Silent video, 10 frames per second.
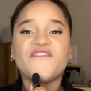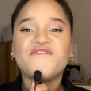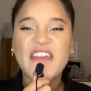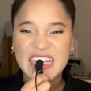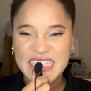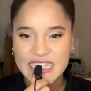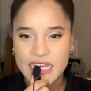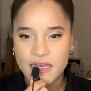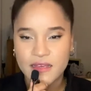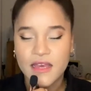
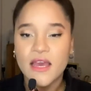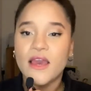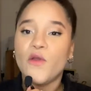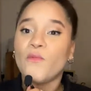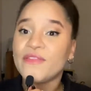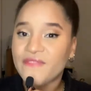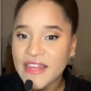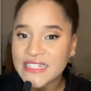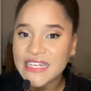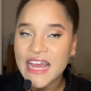Fendi. With
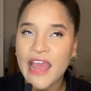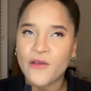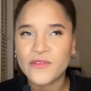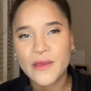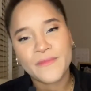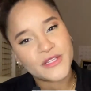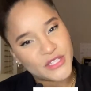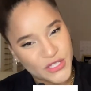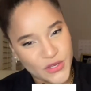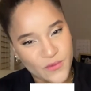Fendi, I only put
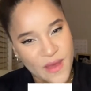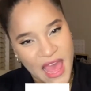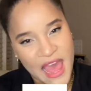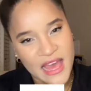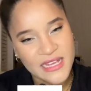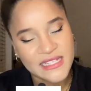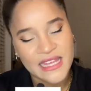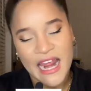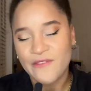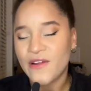two bags
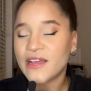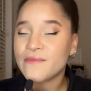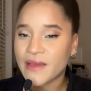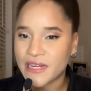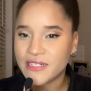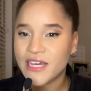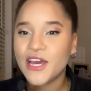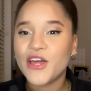that I recommend.